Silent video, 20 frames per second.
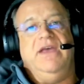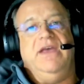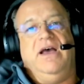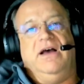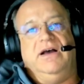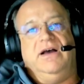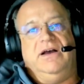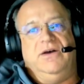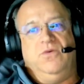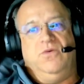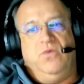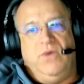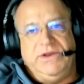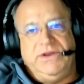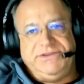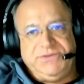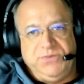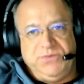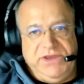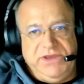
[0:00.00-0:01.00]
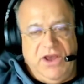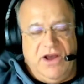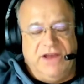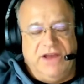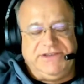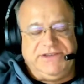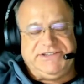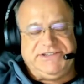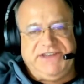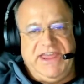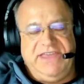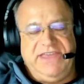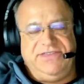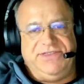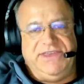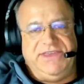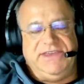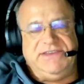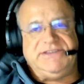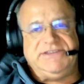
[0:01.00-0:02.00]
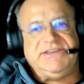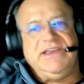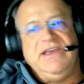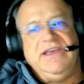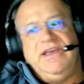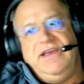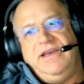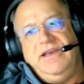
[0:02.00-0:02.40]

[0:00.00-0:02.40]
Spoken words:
once we unstake these